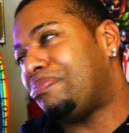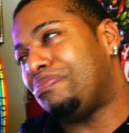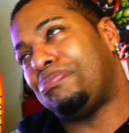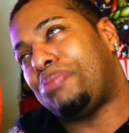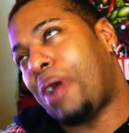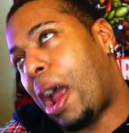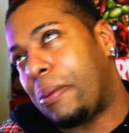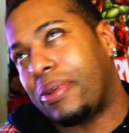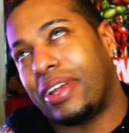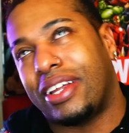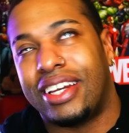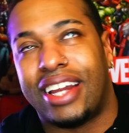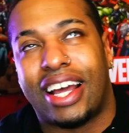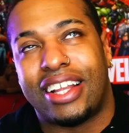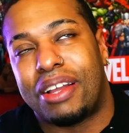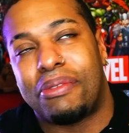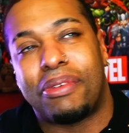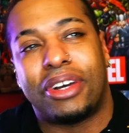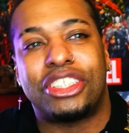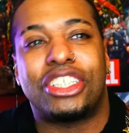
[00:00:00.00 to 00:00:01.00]
Probably
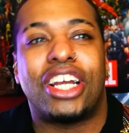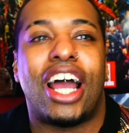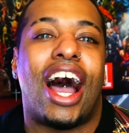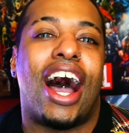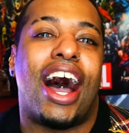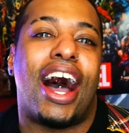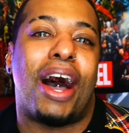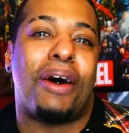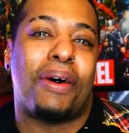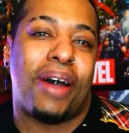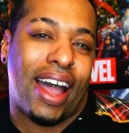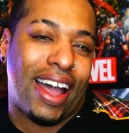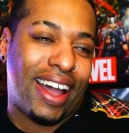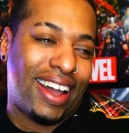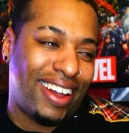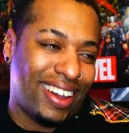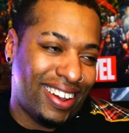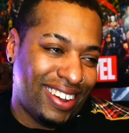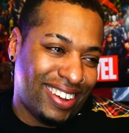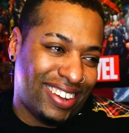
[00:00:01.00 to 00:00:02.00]
not that much.
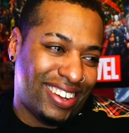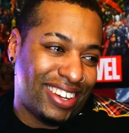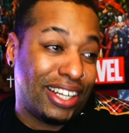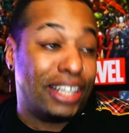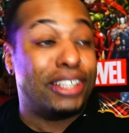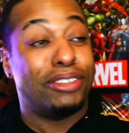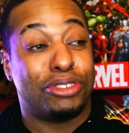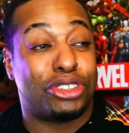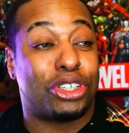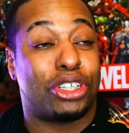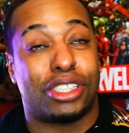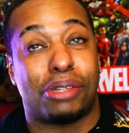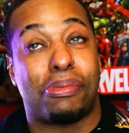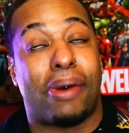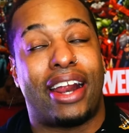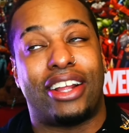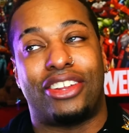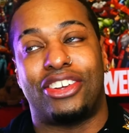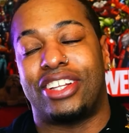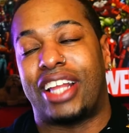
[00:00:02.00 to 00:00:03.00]
Show
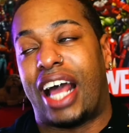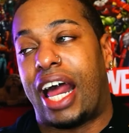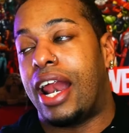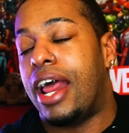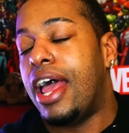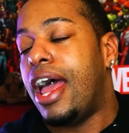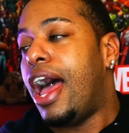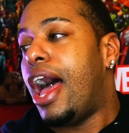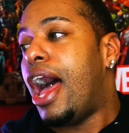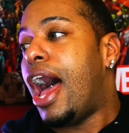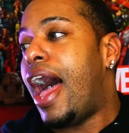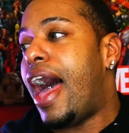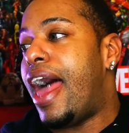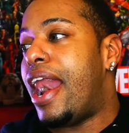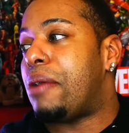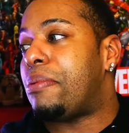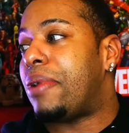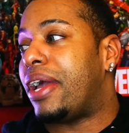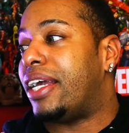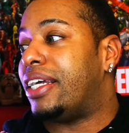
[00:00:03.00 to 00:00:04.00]
somebody to that.
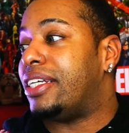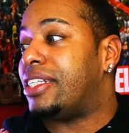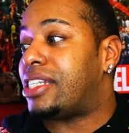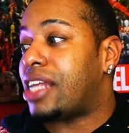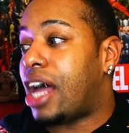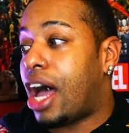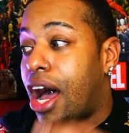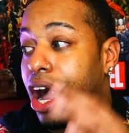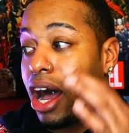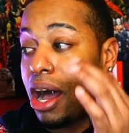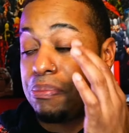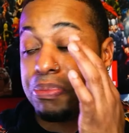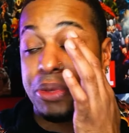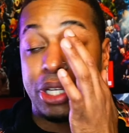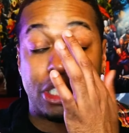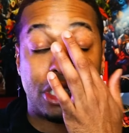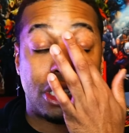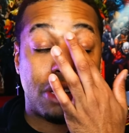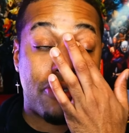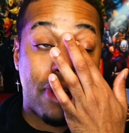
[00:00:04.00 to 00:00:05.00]
Anyways,
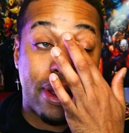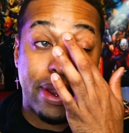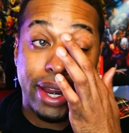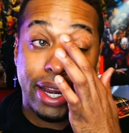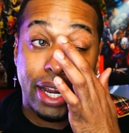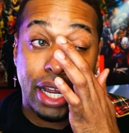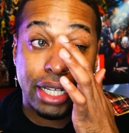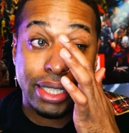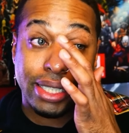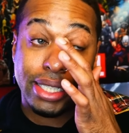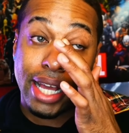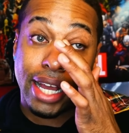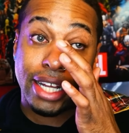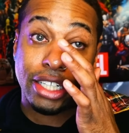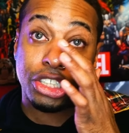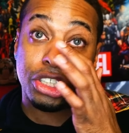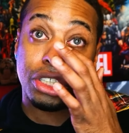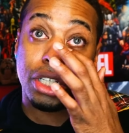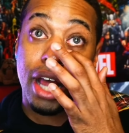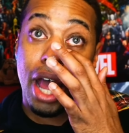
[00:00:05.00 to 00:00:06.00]
this is a very
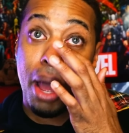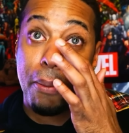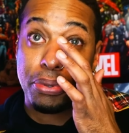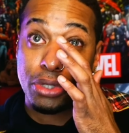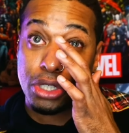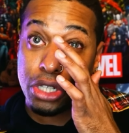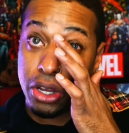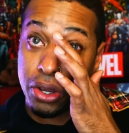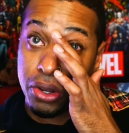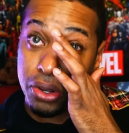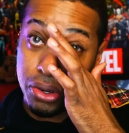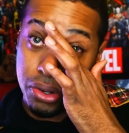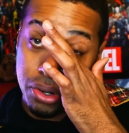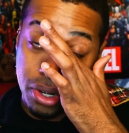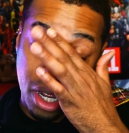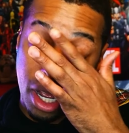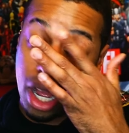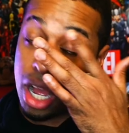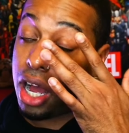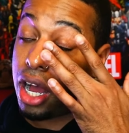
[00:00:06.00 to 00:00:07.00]
sad
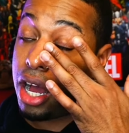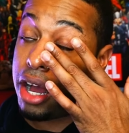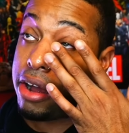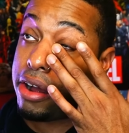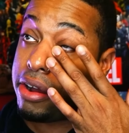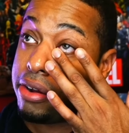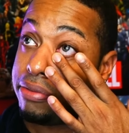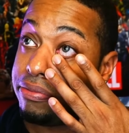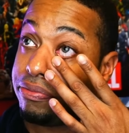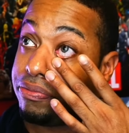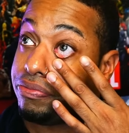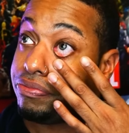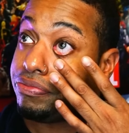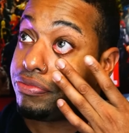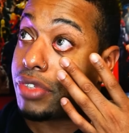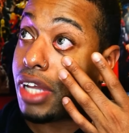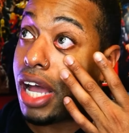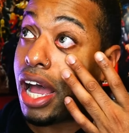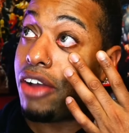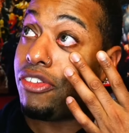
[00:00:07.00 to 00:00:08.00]
episode.
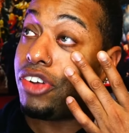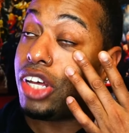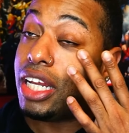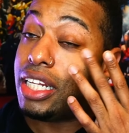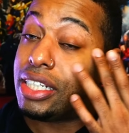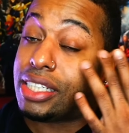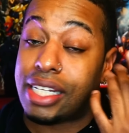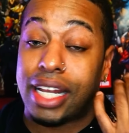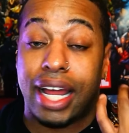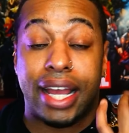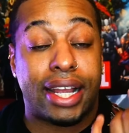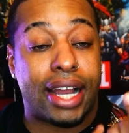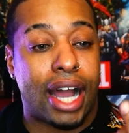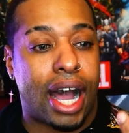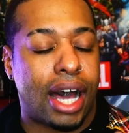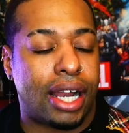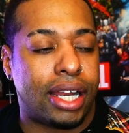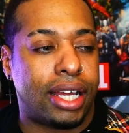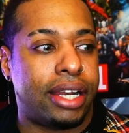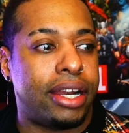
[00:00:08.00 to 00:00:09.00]
I really did like
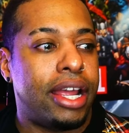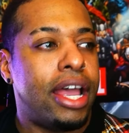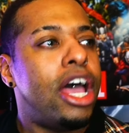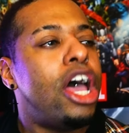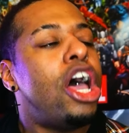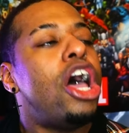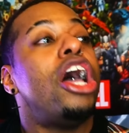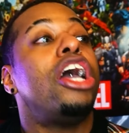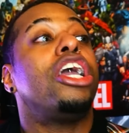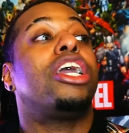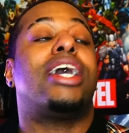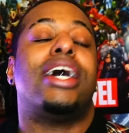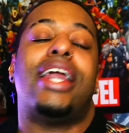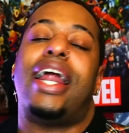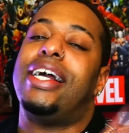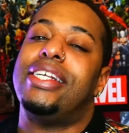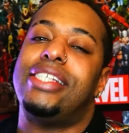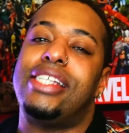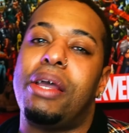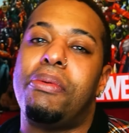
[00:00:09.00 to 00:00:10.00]
Colin. Can
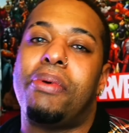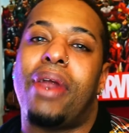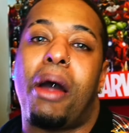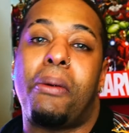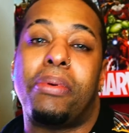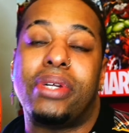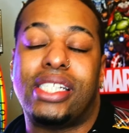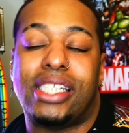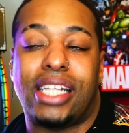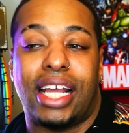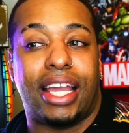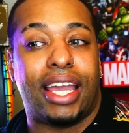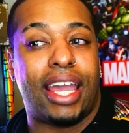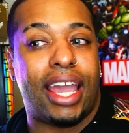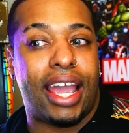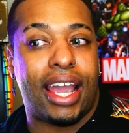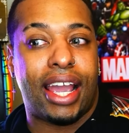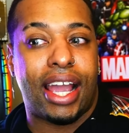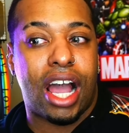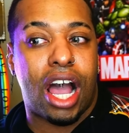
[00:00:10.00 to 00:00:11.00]
I say what I was
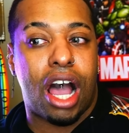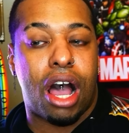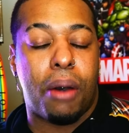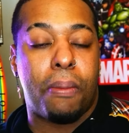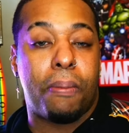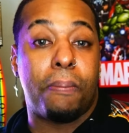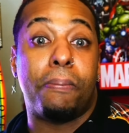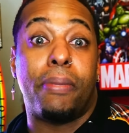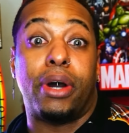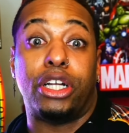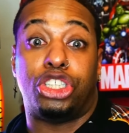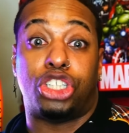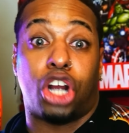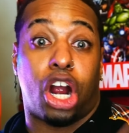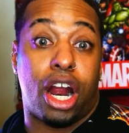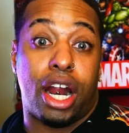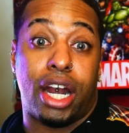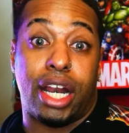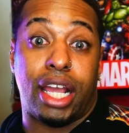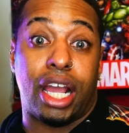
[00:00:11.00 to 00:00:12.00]
thinking
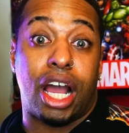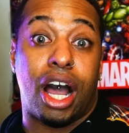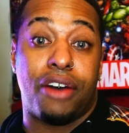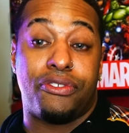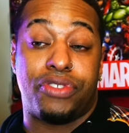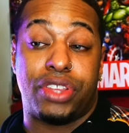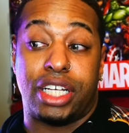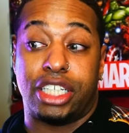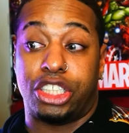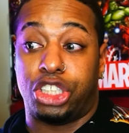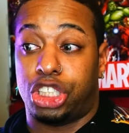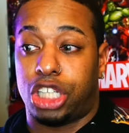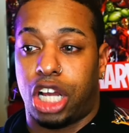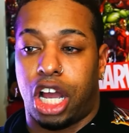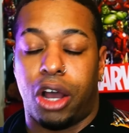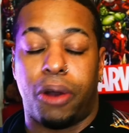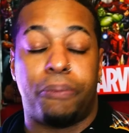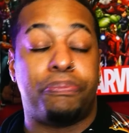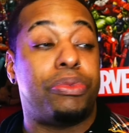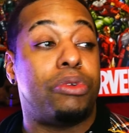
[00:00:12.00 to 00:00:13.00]
majority of this
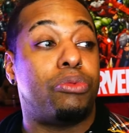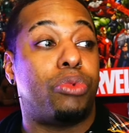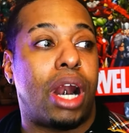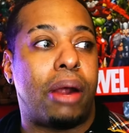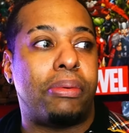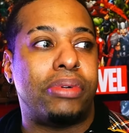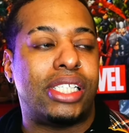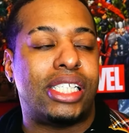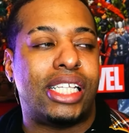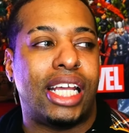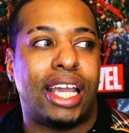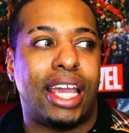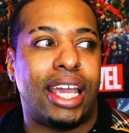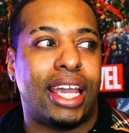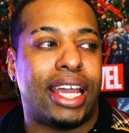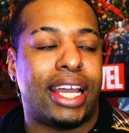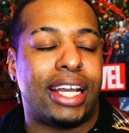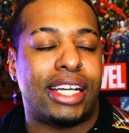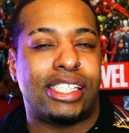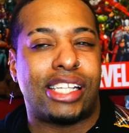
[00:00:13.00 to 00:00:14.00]
show? What I was
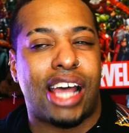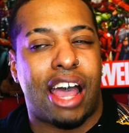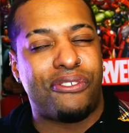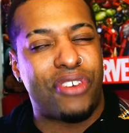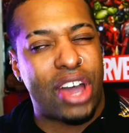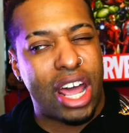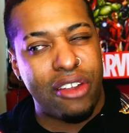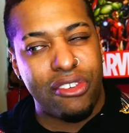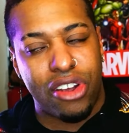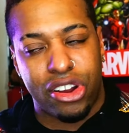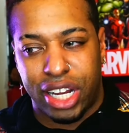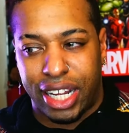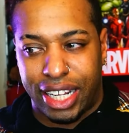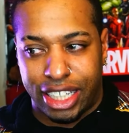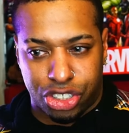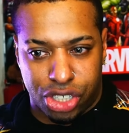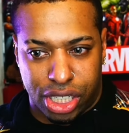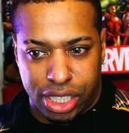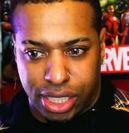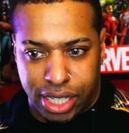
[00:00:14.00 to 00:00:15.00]
thinking is, I find it very
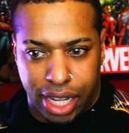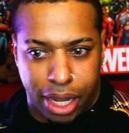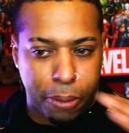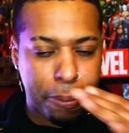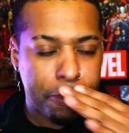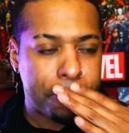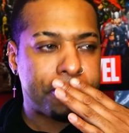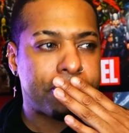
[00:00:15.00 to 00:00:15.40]
interesting.